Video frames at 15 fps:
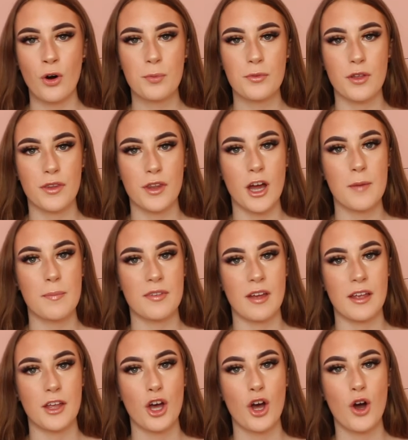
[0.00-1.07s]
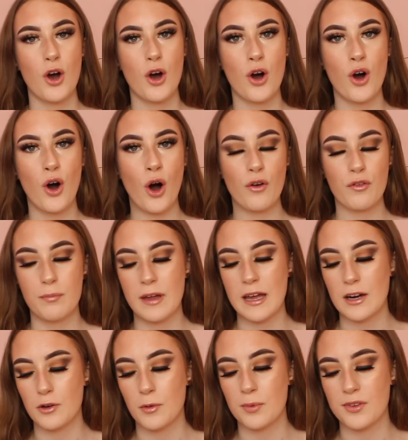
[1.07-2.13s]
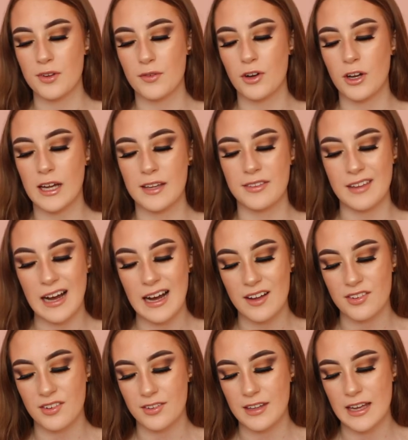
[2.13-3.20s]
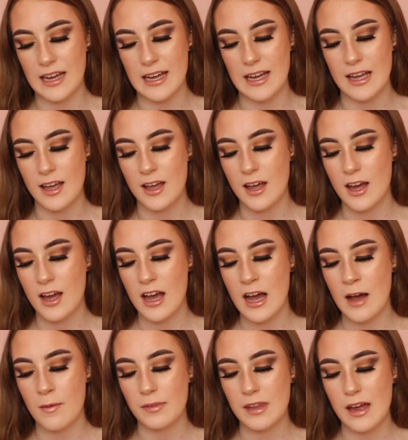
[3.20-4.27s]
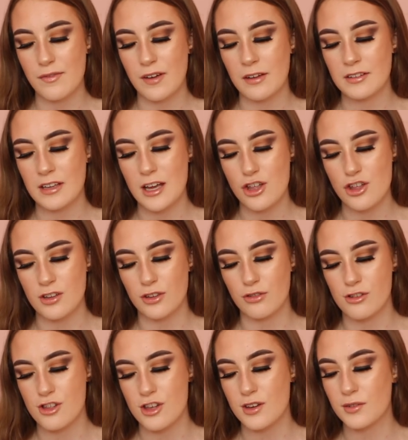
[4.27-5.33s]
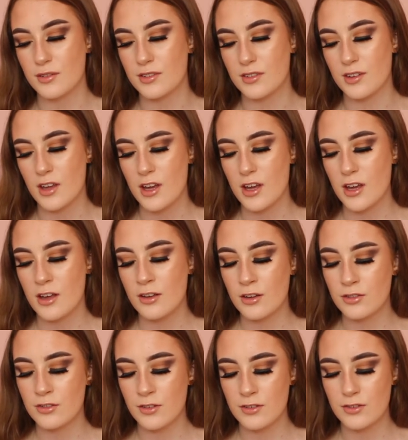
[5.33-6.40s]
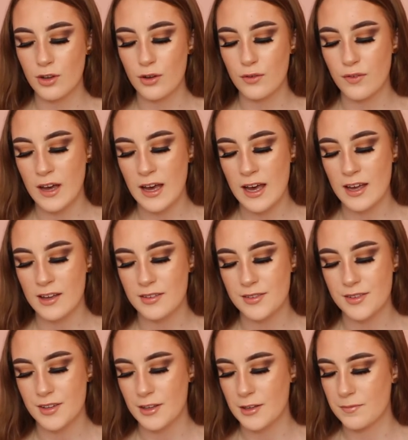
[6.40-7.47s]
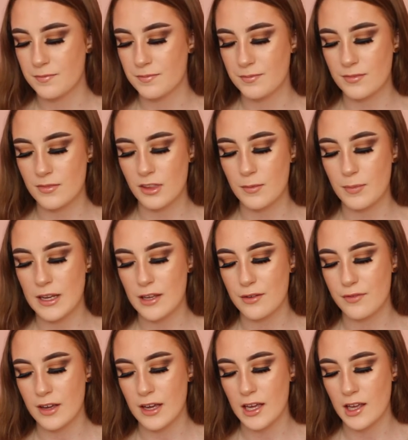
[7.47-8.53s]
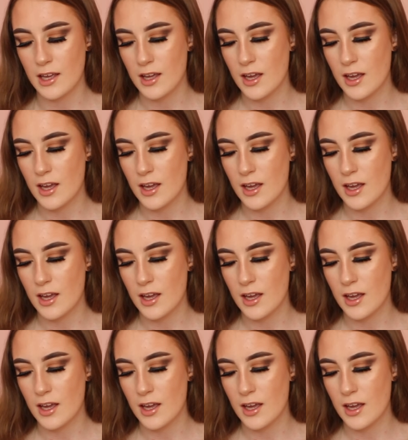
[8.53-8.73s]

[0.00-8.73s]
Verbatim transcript: up to 30% off makeup so I've got like NARS on there and um, their foundation is reduced Too Faced Benefit